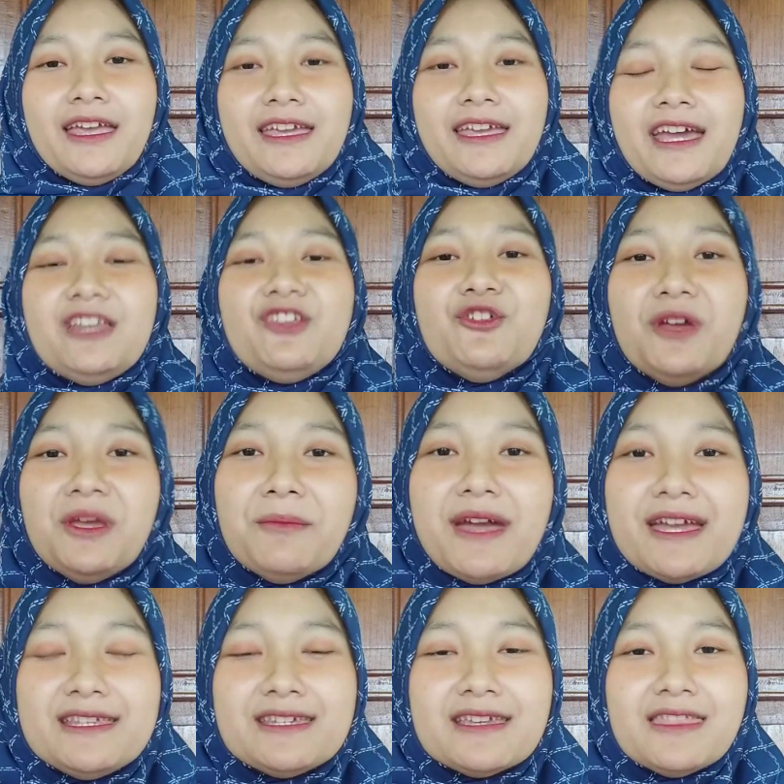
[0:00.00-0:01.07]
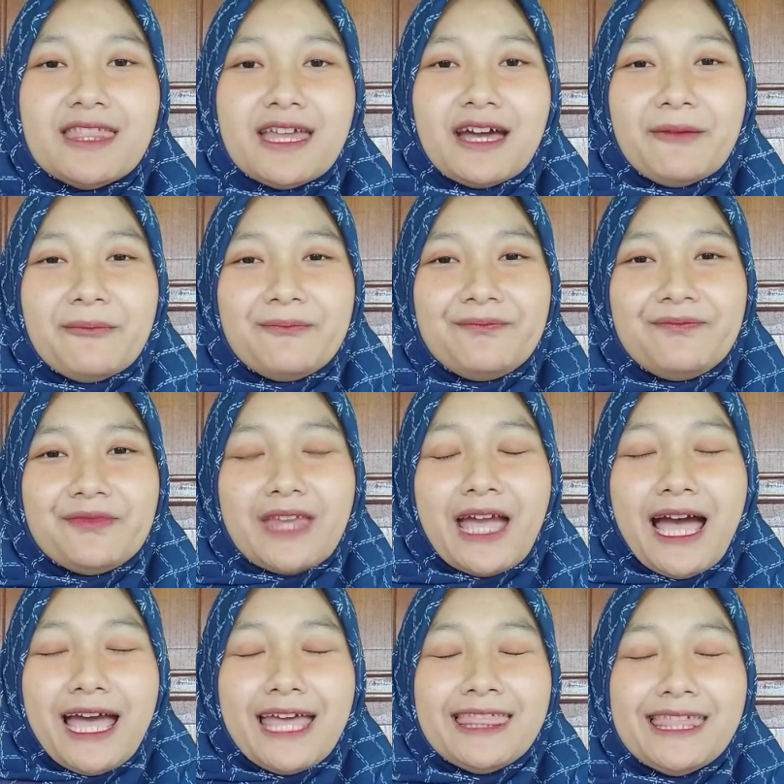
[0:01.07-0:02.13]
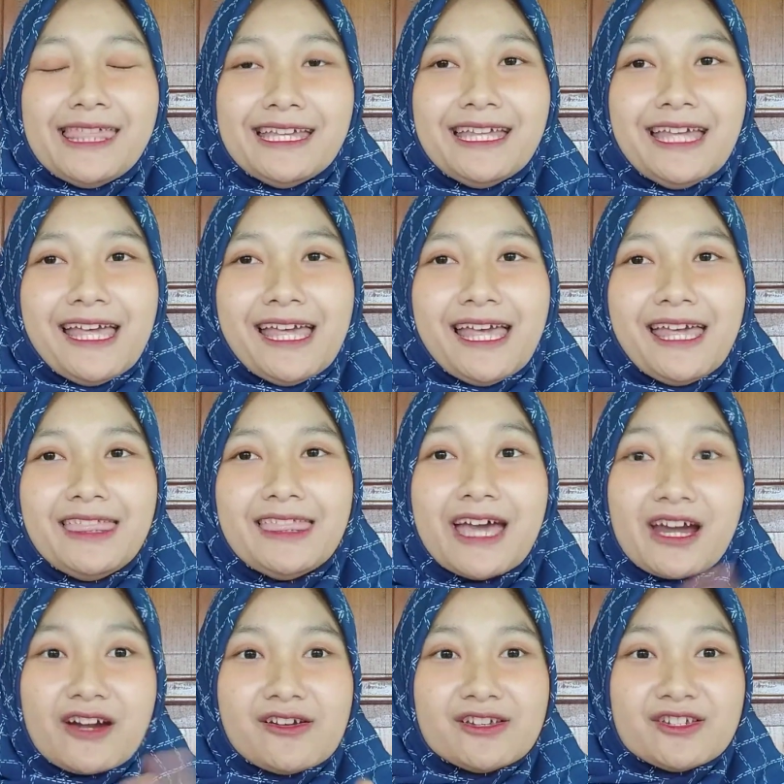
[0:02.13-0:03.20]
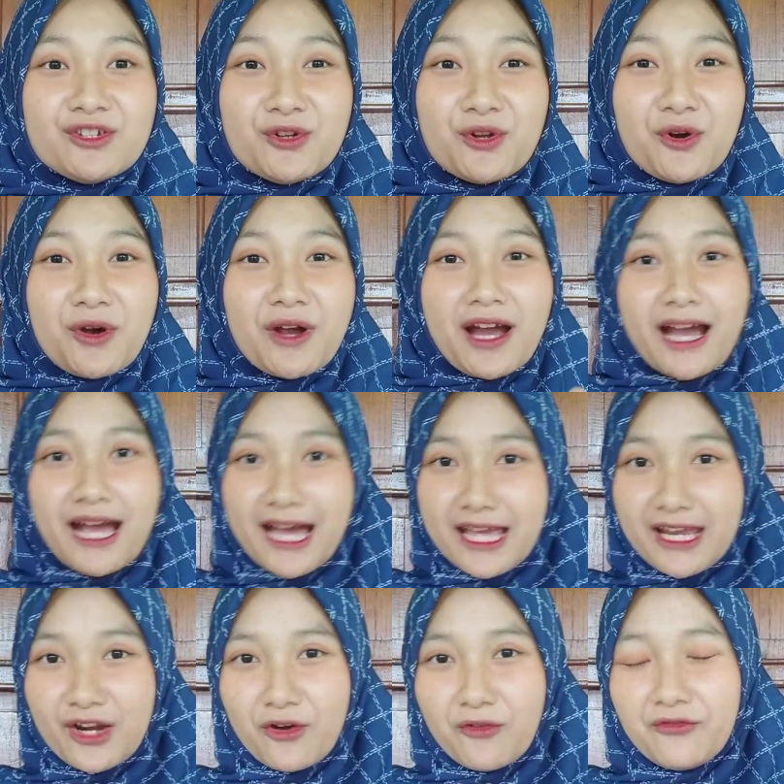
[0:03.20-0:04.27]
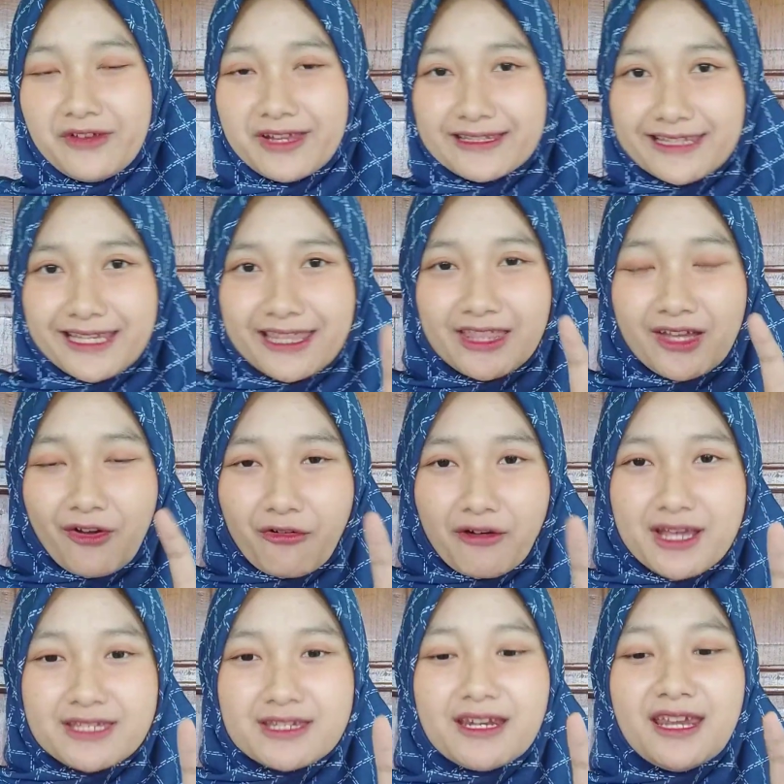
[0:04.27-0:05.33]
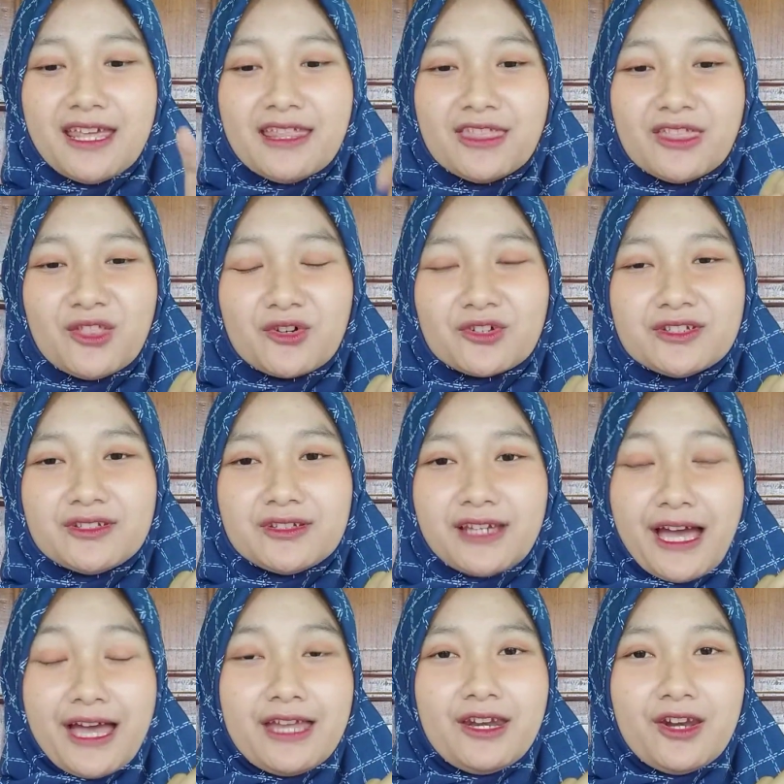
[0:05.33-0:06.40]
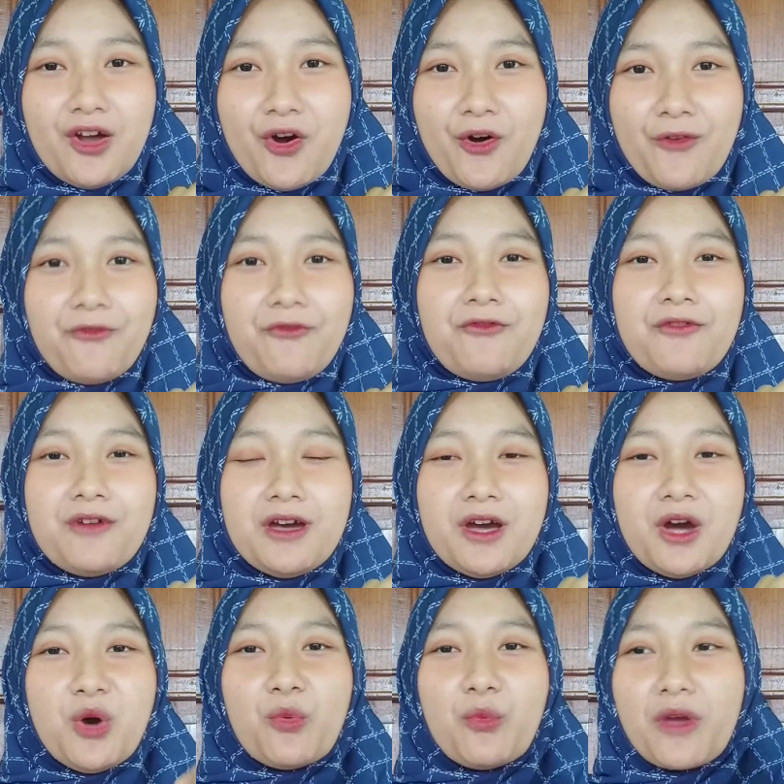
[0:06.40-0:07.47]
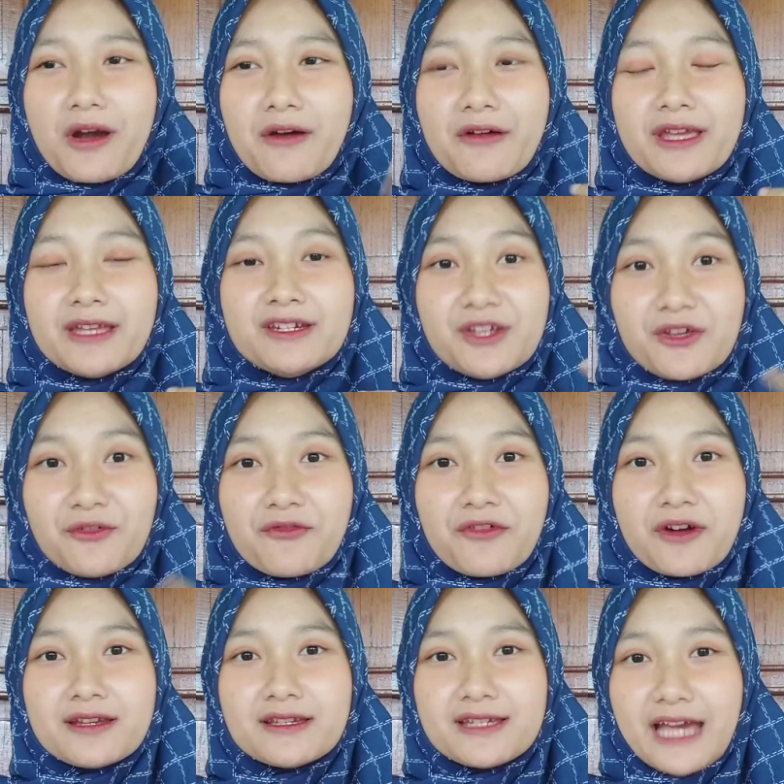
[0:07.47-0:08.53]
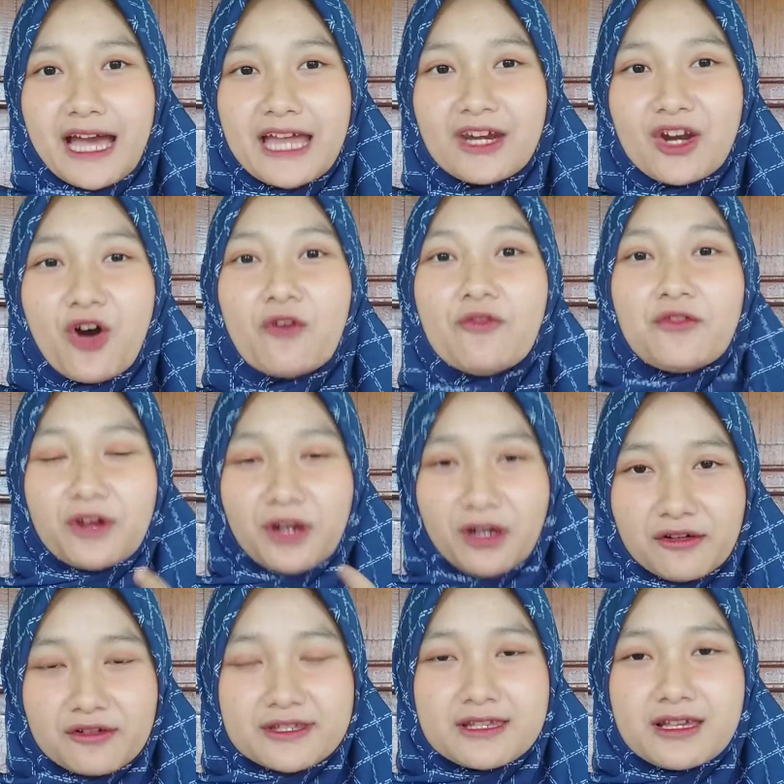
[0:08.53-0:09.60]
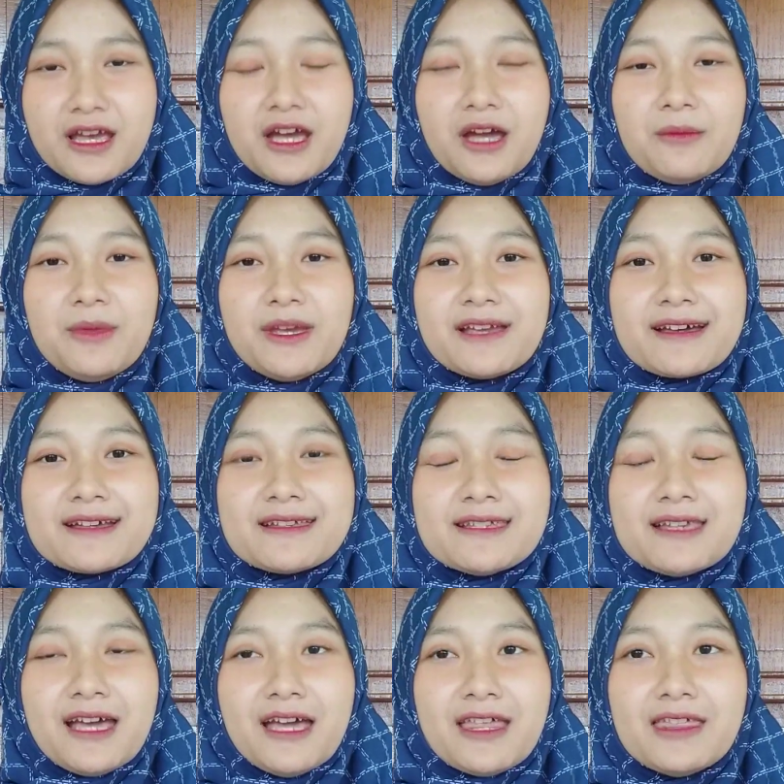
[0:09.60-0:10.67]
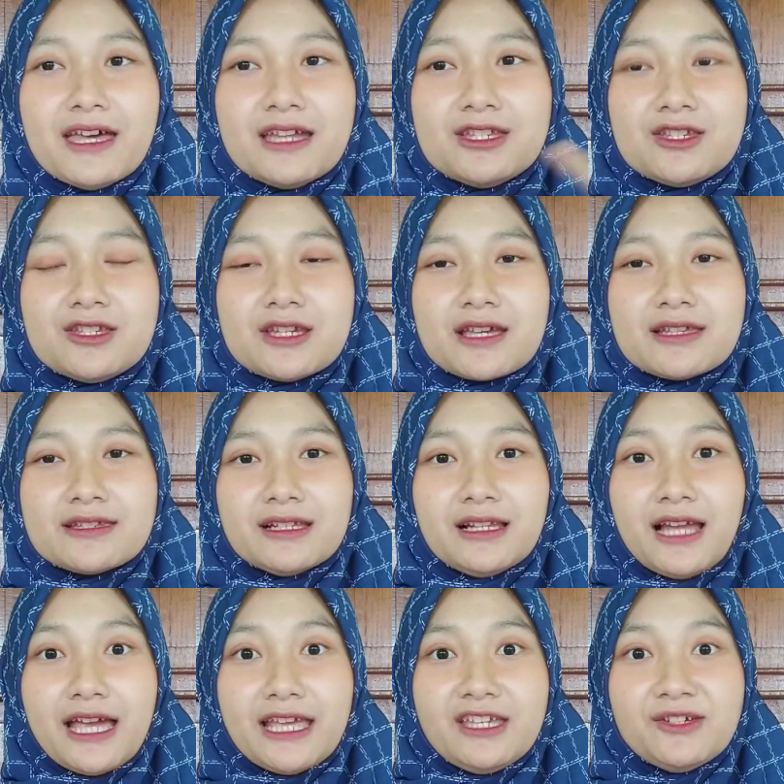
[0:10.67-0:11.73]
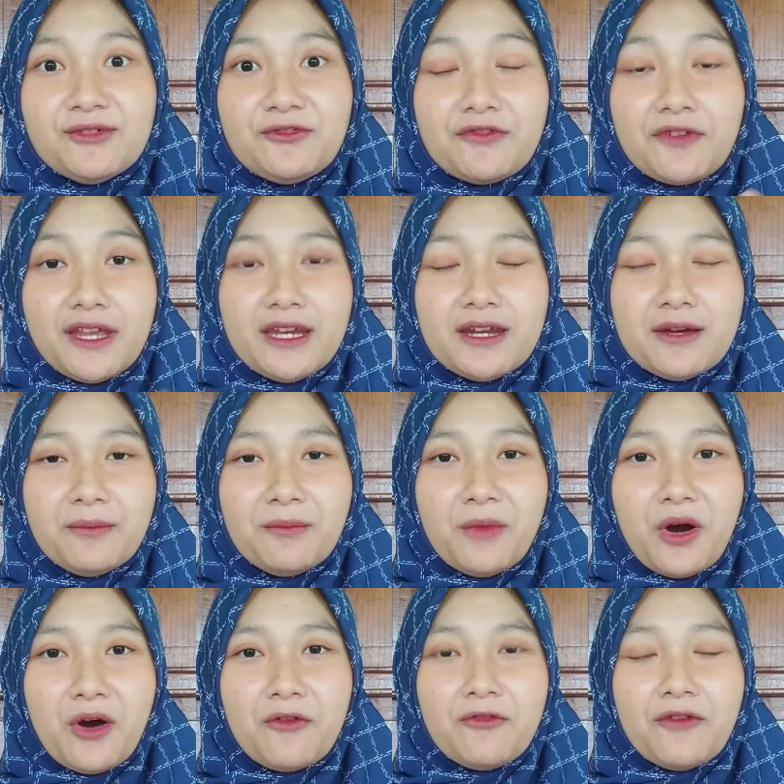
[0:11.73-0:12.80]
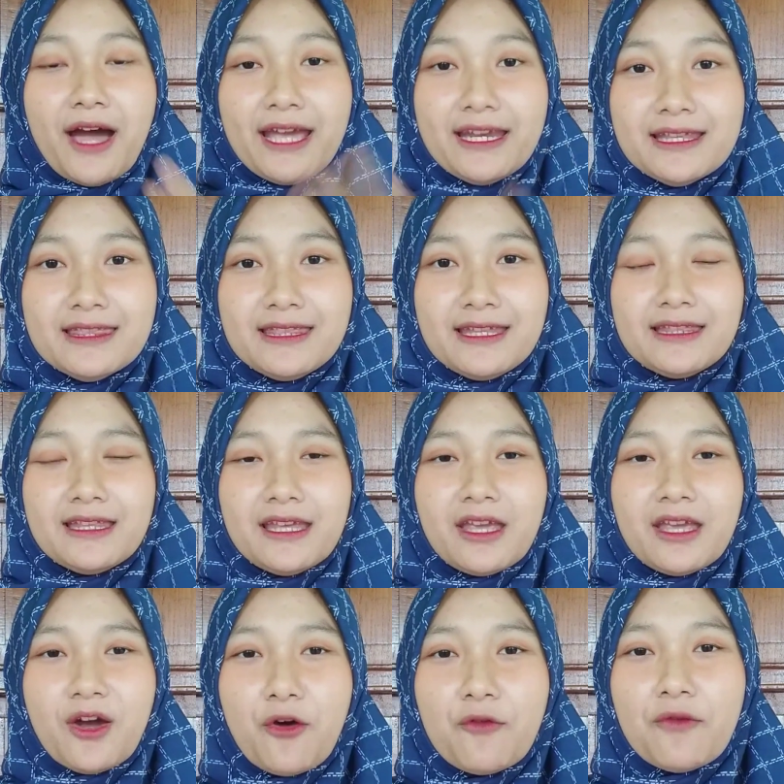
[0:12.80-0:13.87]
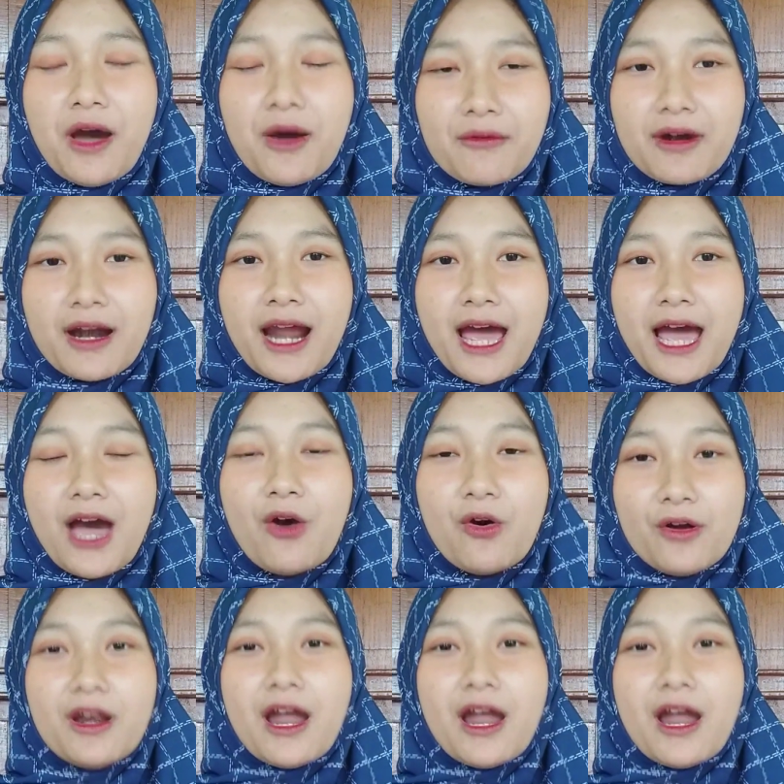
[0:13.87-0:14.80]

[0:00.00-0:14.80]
Can you imagine that? I think there is no kind of this integration in those kind of wearing different kind of clothes, because that's just like freedom of identity, of our own